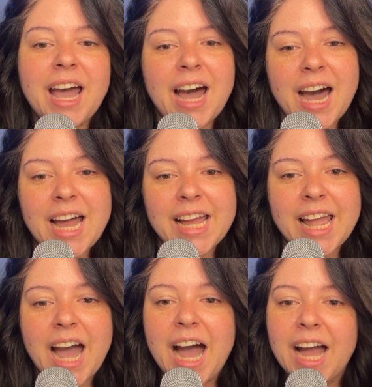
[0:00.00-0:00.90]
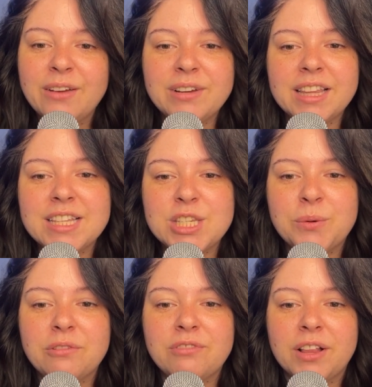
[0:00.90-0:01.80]
Hi, I realize you
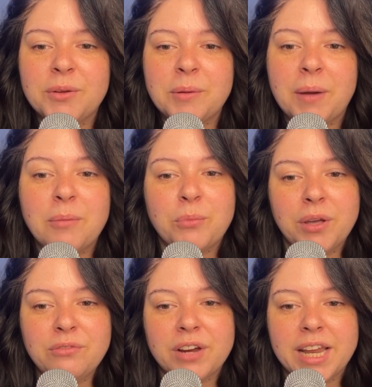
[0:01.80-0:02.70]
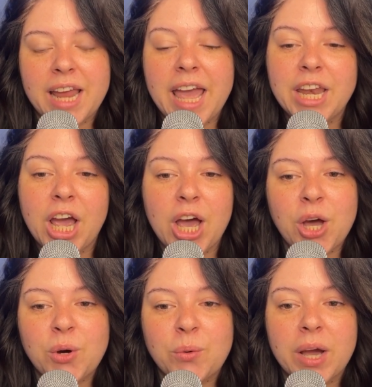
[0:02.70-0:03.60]
are following my boyfriend, and
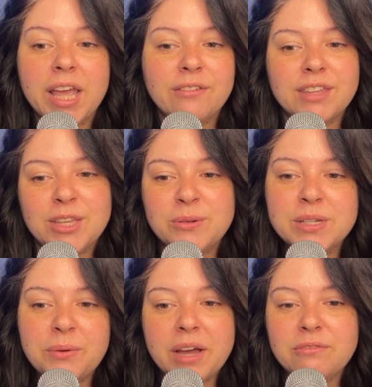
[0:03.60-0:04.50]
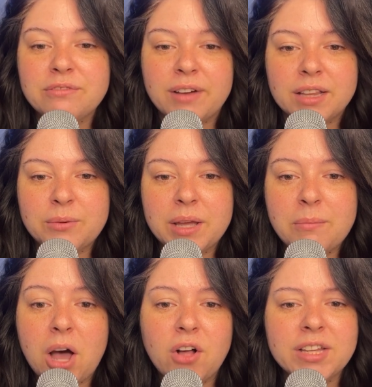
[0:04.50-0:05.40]
ho, if you don't unfollow him,
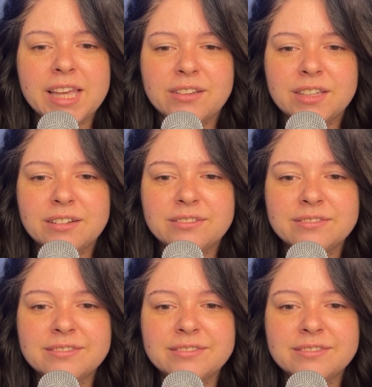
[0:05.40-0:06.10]
I'll kill you.